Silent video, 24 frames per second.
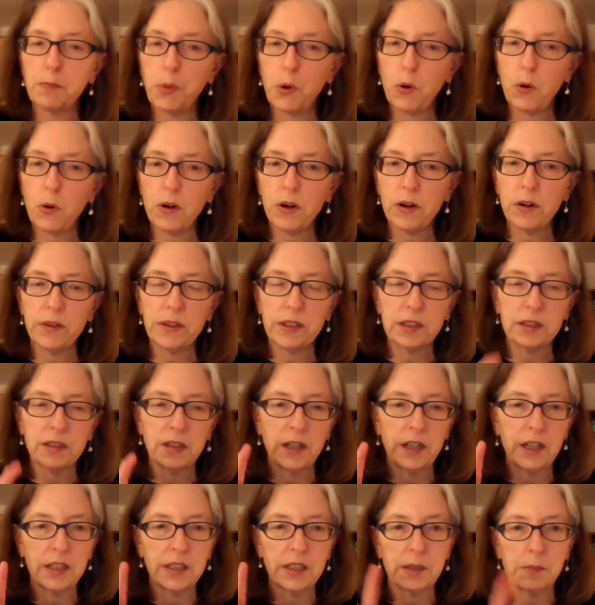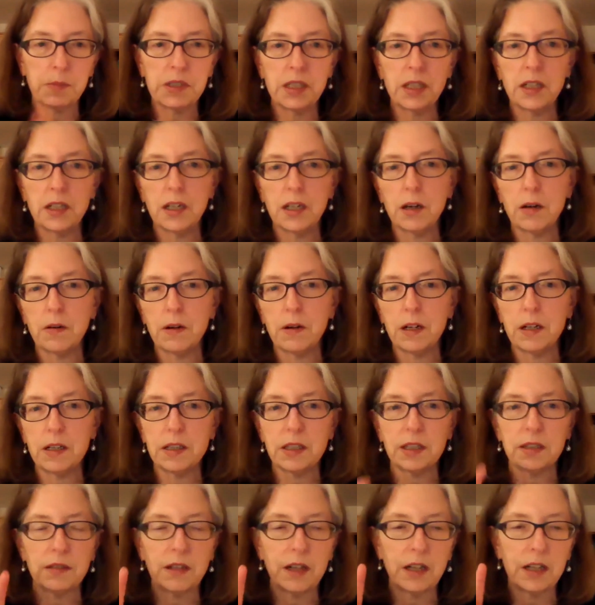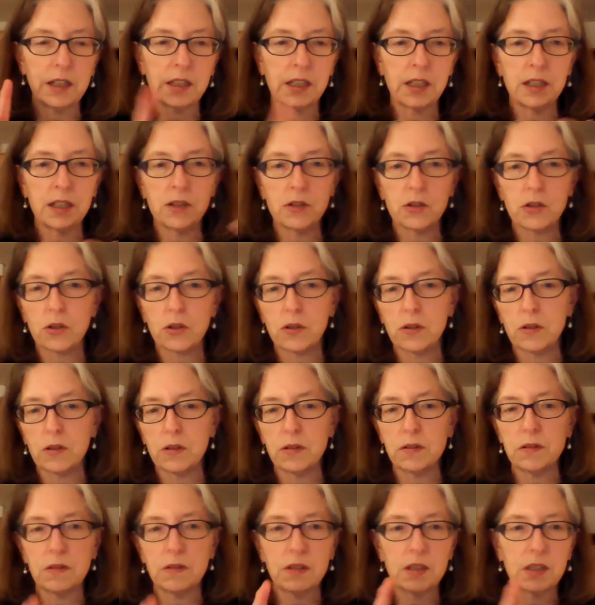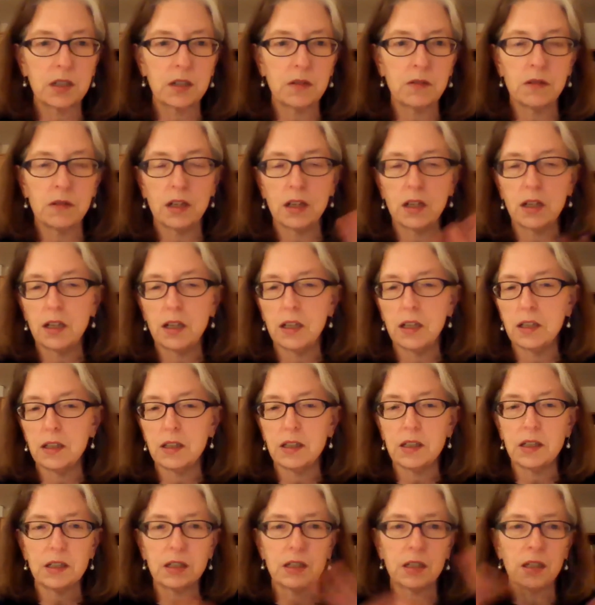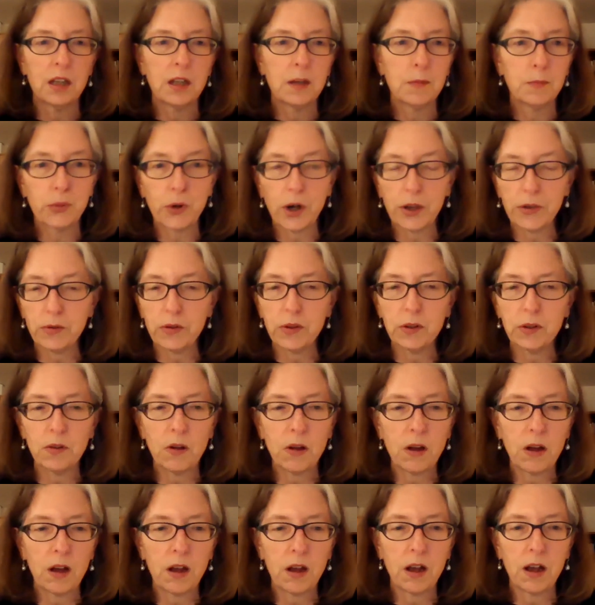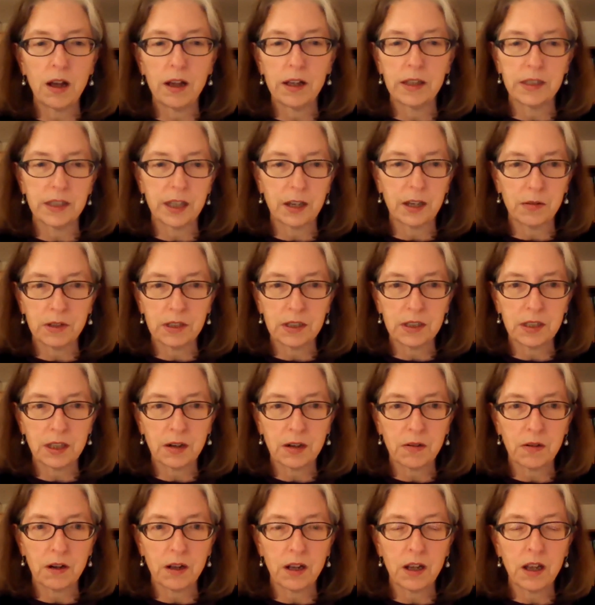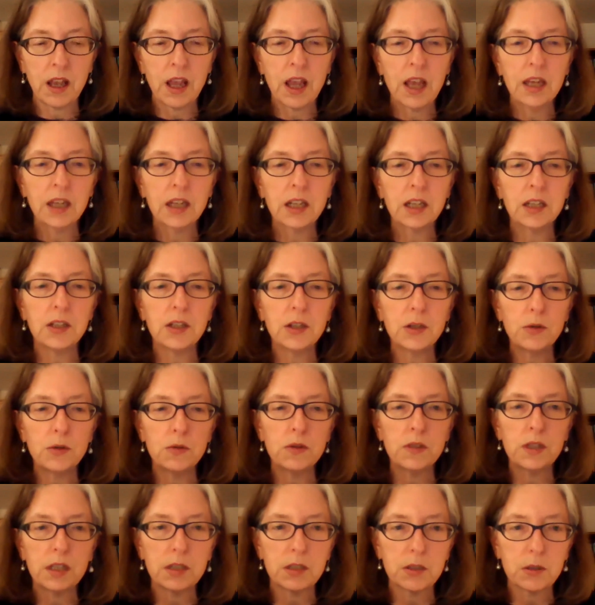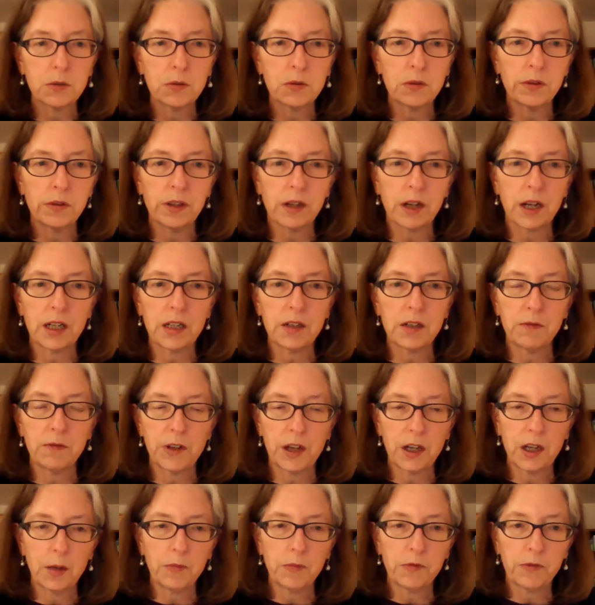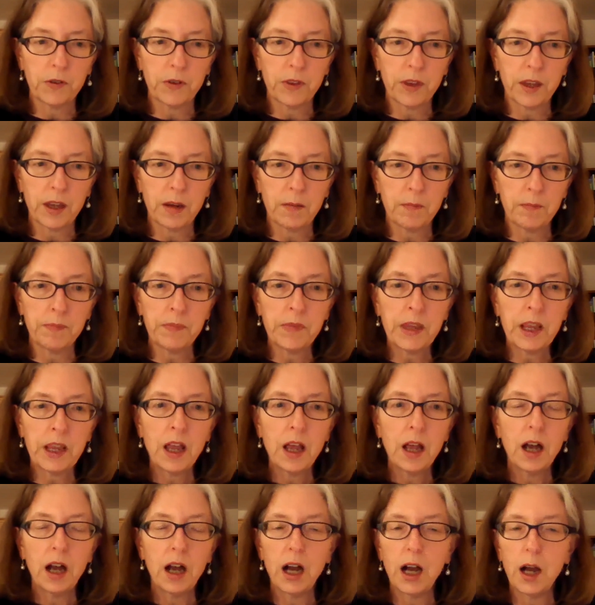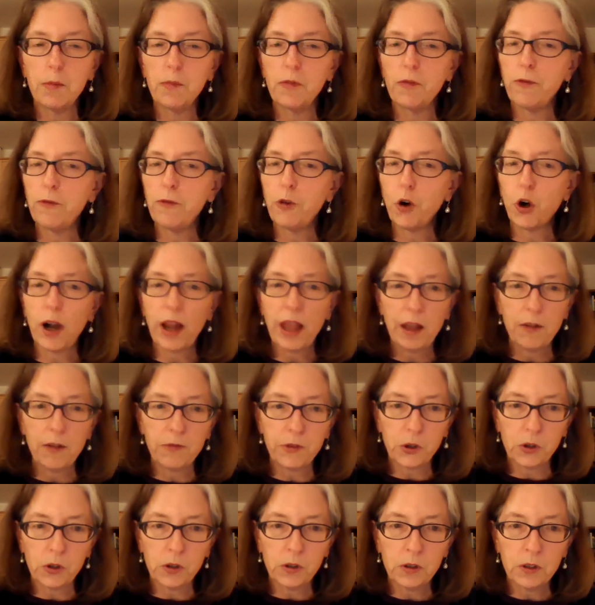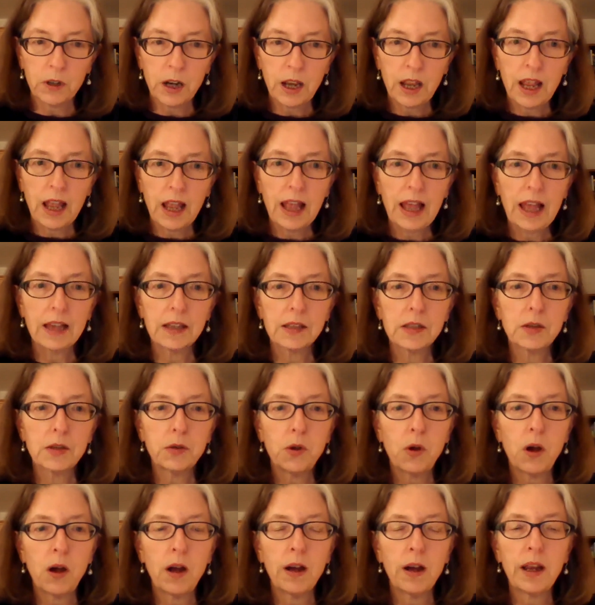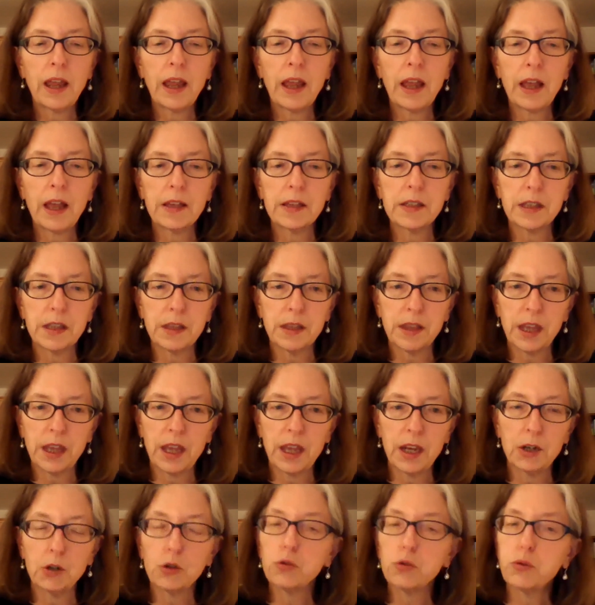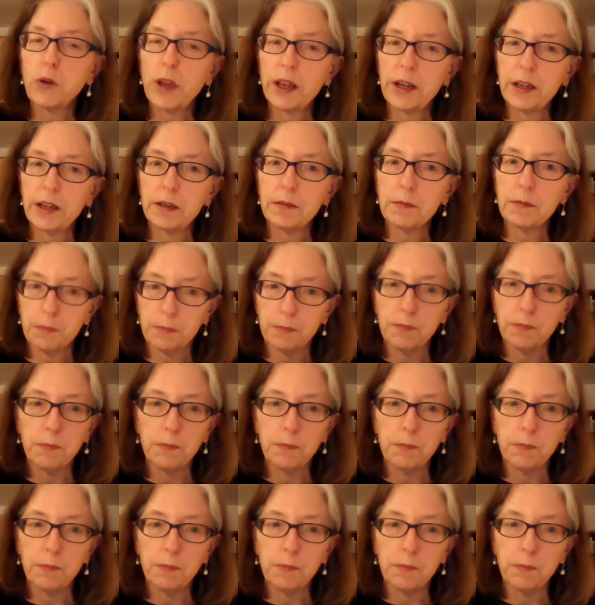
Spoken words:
board, the client's subsidiaries, the client's interns, students, brother-in-law, et cetera, can use this tool that I developed for them forever, as long as they credit